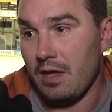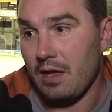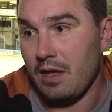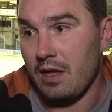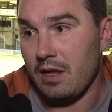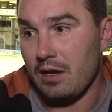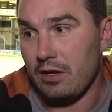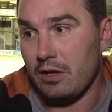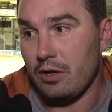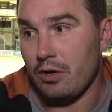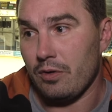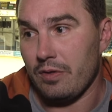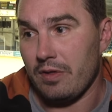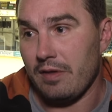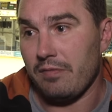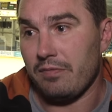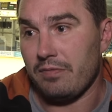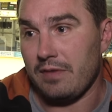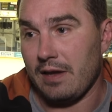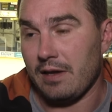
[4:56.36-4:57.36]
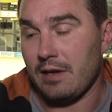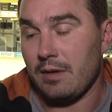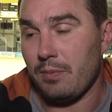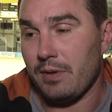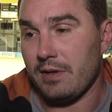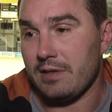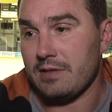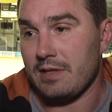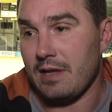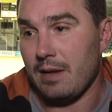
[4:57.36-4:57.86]
and you know they've taken a
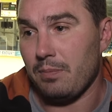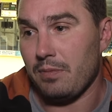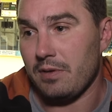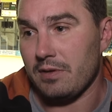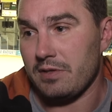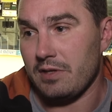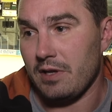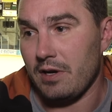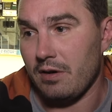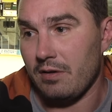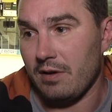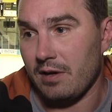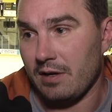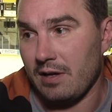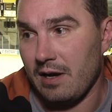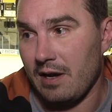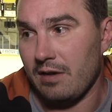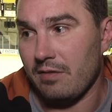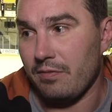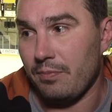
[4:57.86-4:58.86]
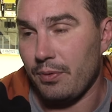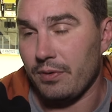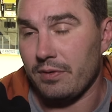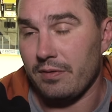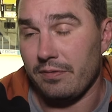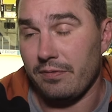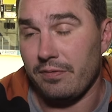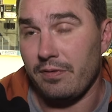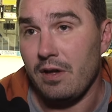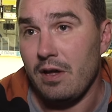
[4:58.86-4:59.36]
big step this year and kind of put
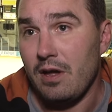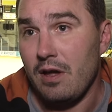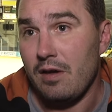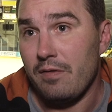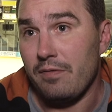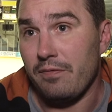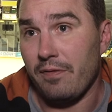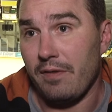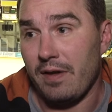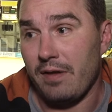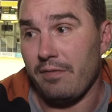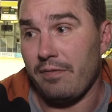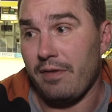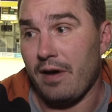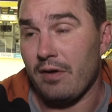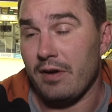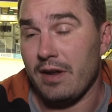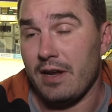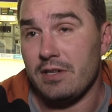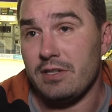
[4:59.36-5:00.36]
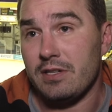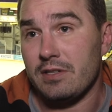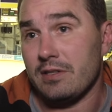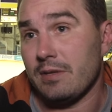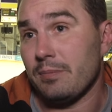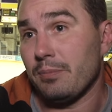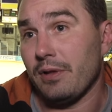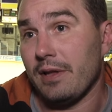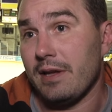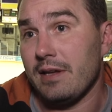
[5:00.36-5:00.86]
the foundations
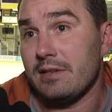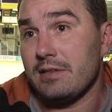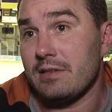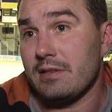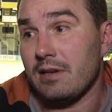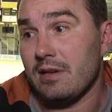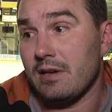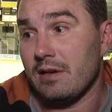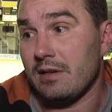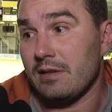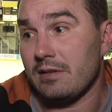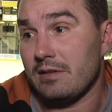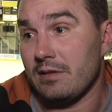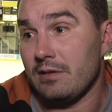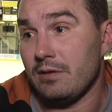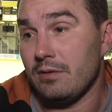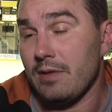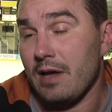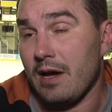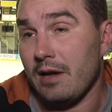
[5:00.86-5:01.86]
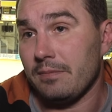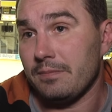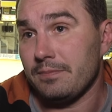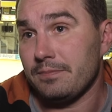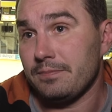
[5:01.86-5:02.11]
in place to do that.